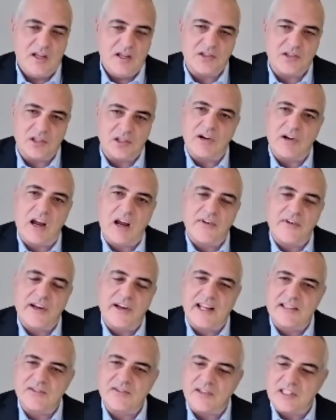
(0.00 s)
So your
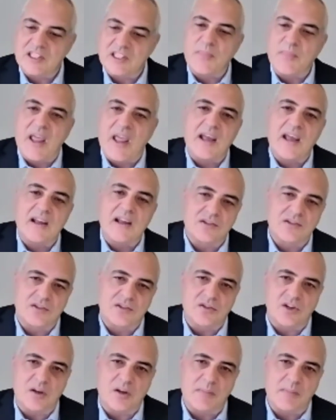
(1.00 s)
graphite has to expand a
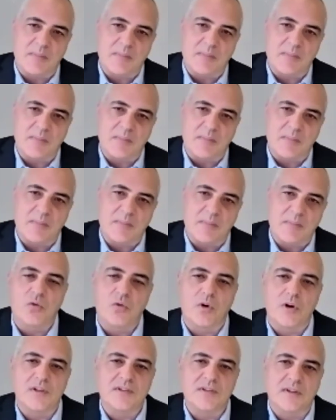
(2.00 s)
certain amount of times
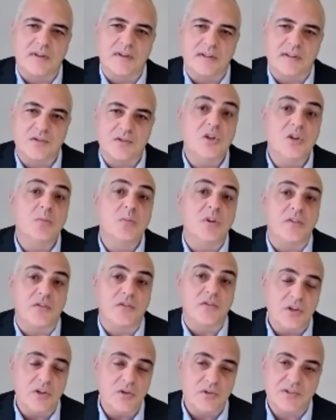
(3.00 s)
before it's suitable
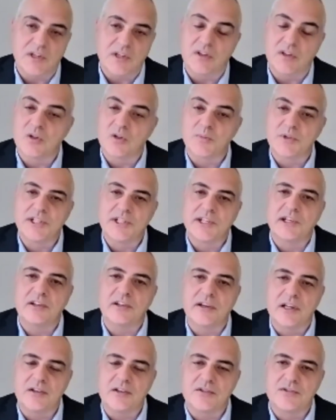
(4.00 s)
for use in those
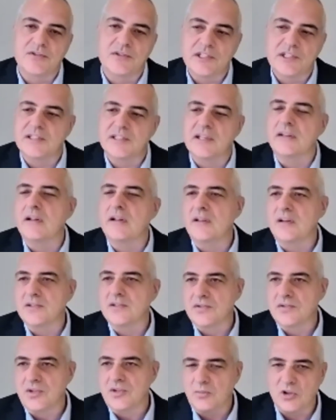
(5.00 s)
particular industries. And then
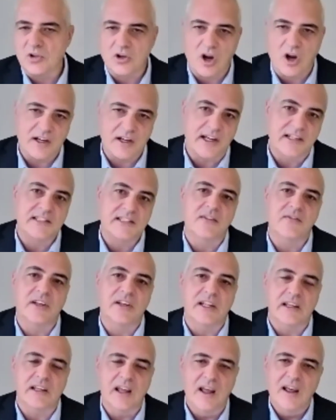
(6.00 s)
there's thermal
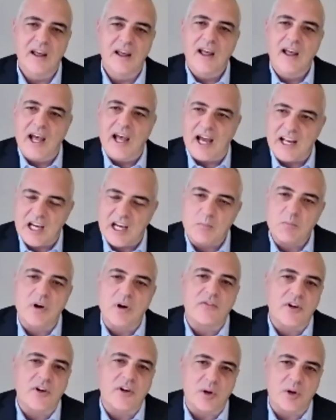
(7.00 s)
conductivity, a number of